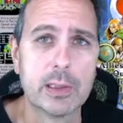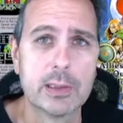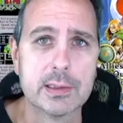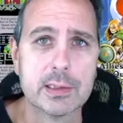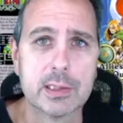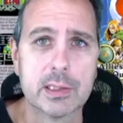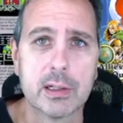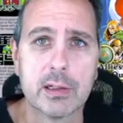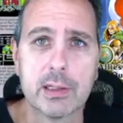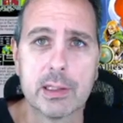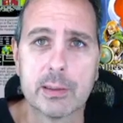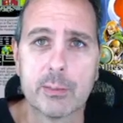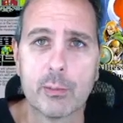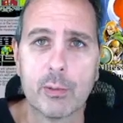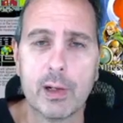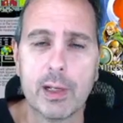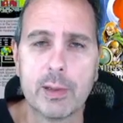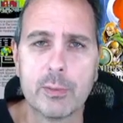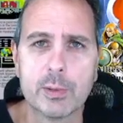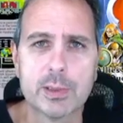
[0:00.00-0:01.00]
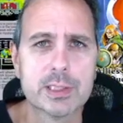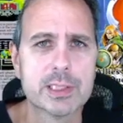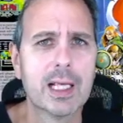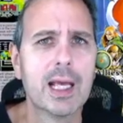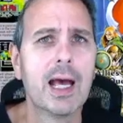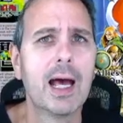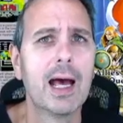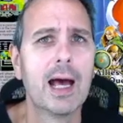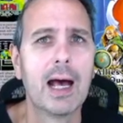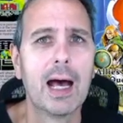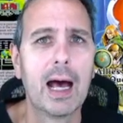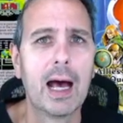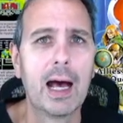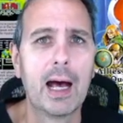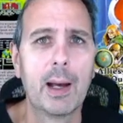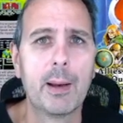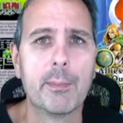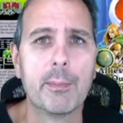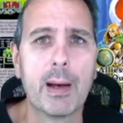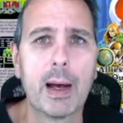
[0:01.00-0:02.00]
and saw him run, which
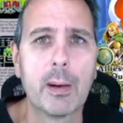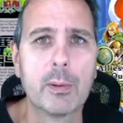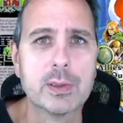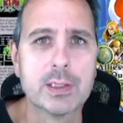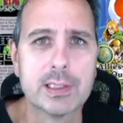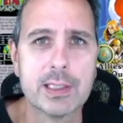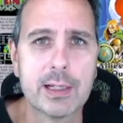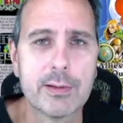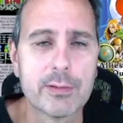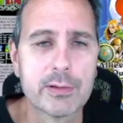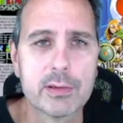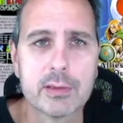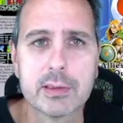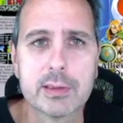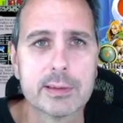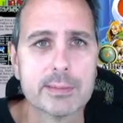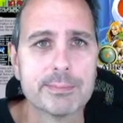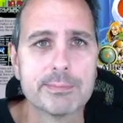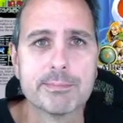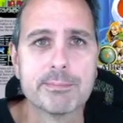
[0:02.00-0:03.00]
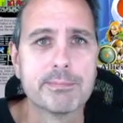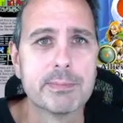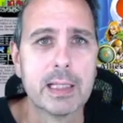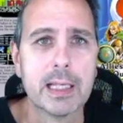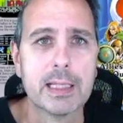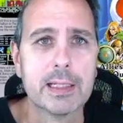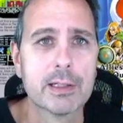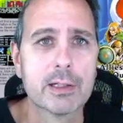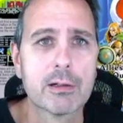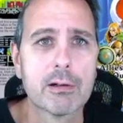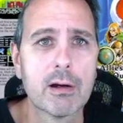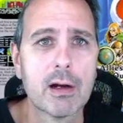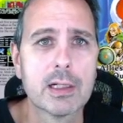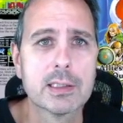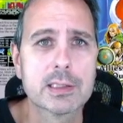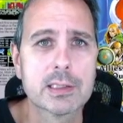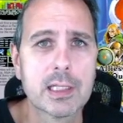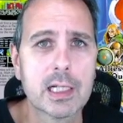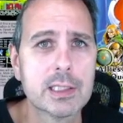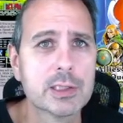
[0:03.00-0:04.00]
I was never into cross
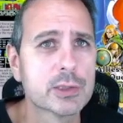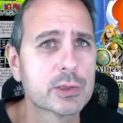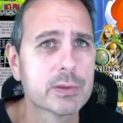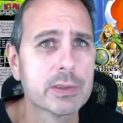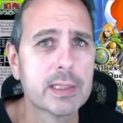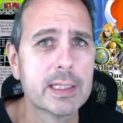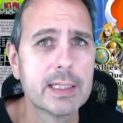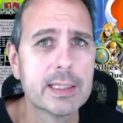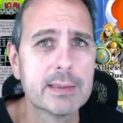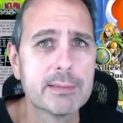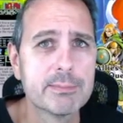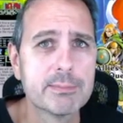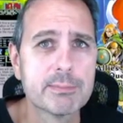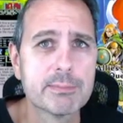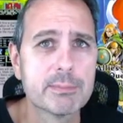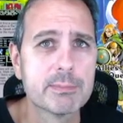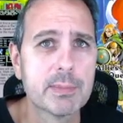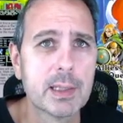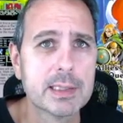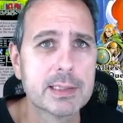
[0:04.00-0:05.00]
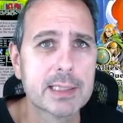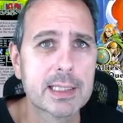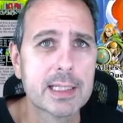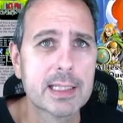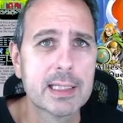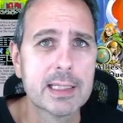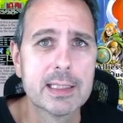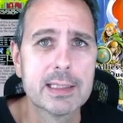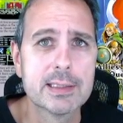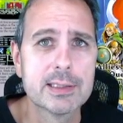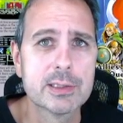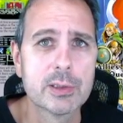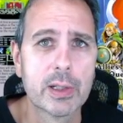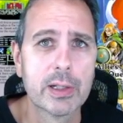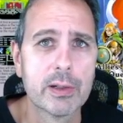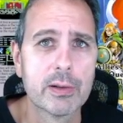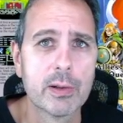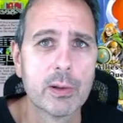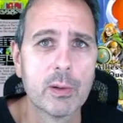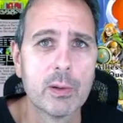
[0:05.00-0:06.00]
country as a kid, so I
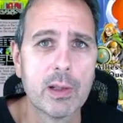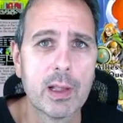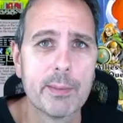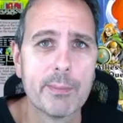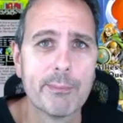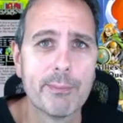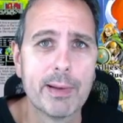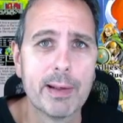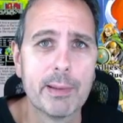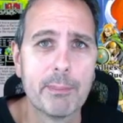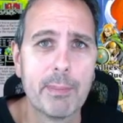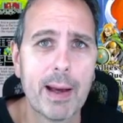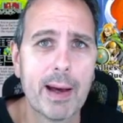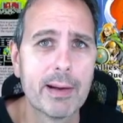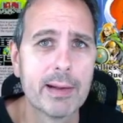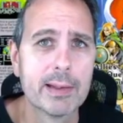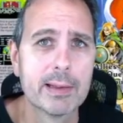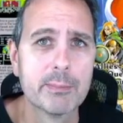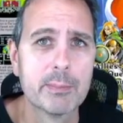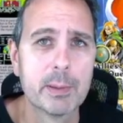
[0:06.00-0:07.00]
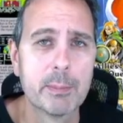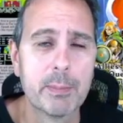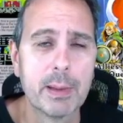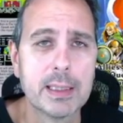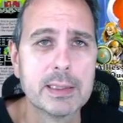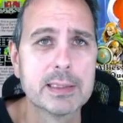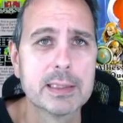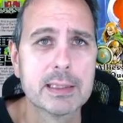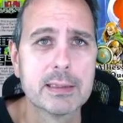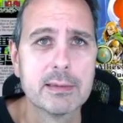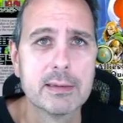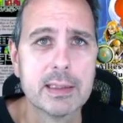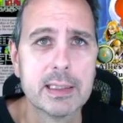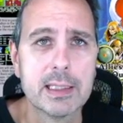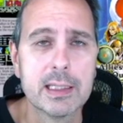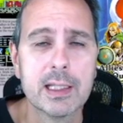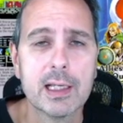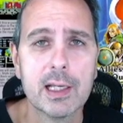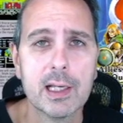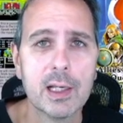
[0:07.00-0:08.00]
don't know a lot about it. But basically,
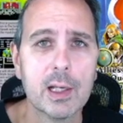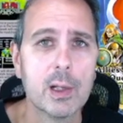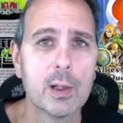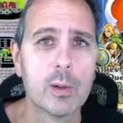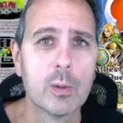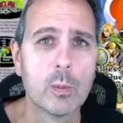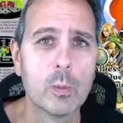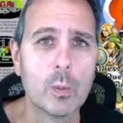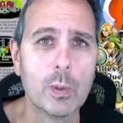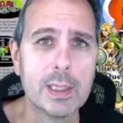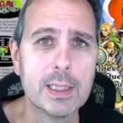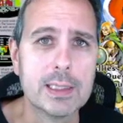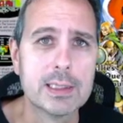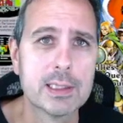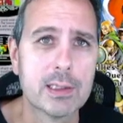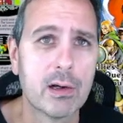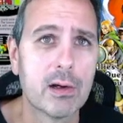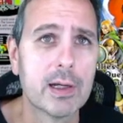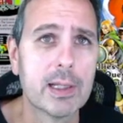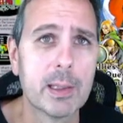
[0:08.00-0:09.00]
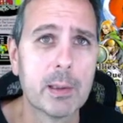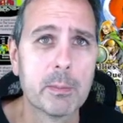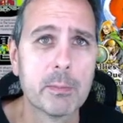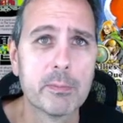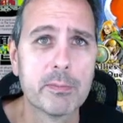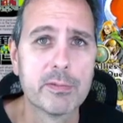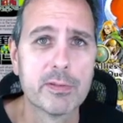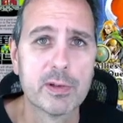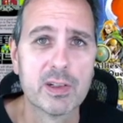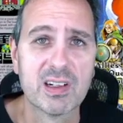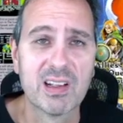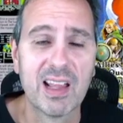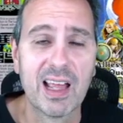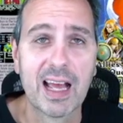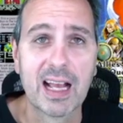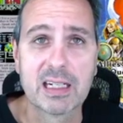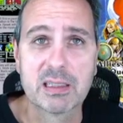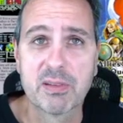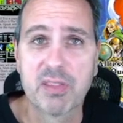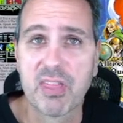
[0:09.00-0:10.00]
we saw him for like
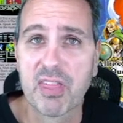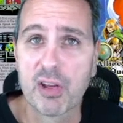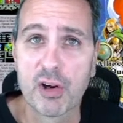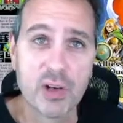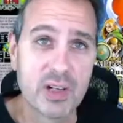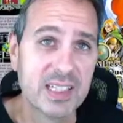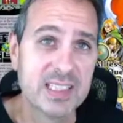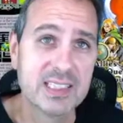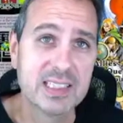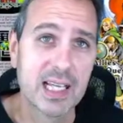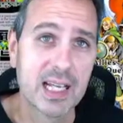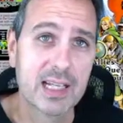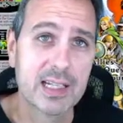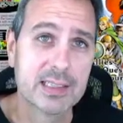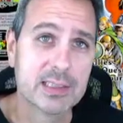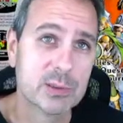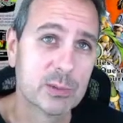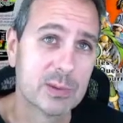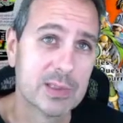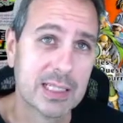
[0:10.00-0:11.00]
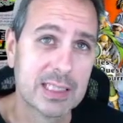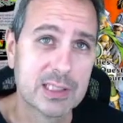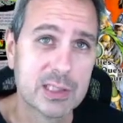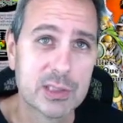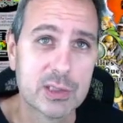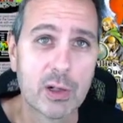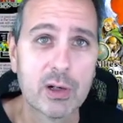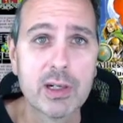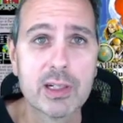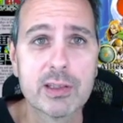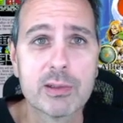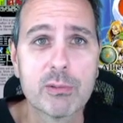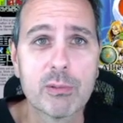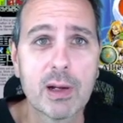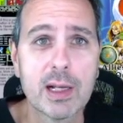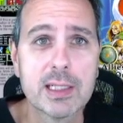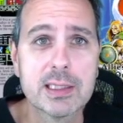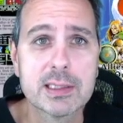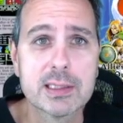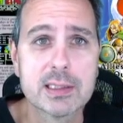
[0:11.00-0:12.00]
30 seconds when they started the
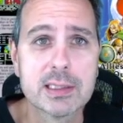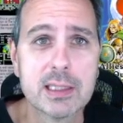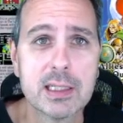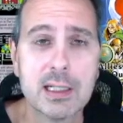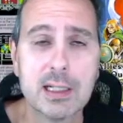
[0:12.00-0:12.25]
race,